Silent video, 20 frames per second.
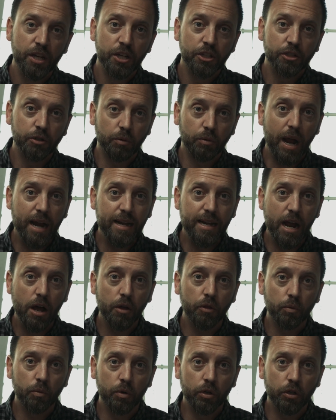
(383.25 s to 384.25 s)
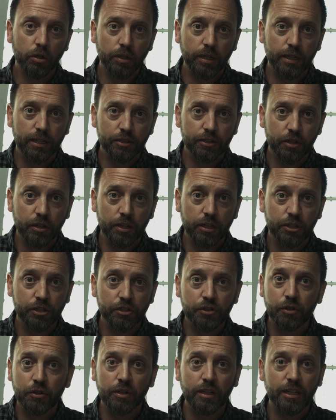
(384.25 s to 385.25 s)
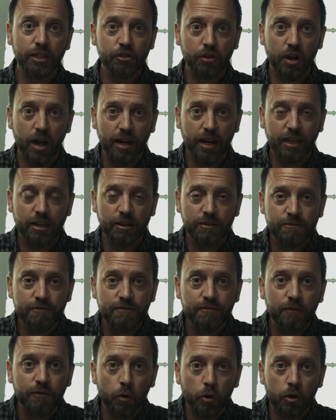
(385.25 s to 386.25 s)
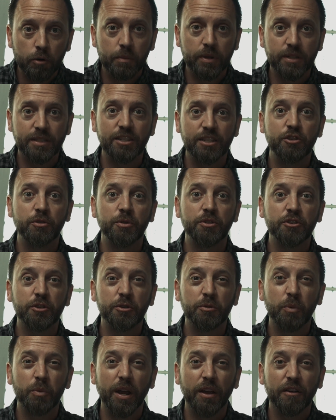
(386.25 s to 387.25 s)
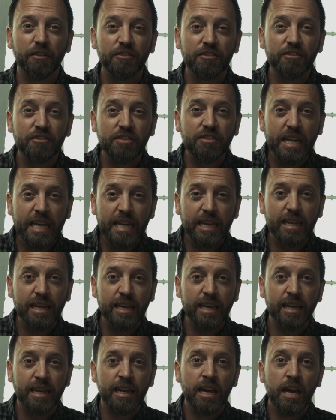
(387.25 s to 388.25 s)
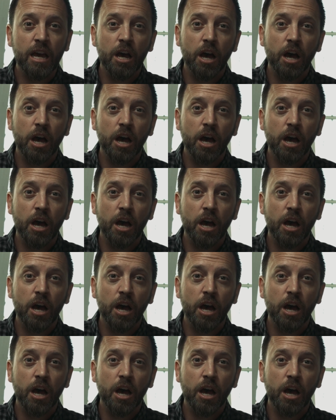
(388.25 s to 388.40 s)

So right now, the world is gonna certainly try to conform us into a certain way of thinking,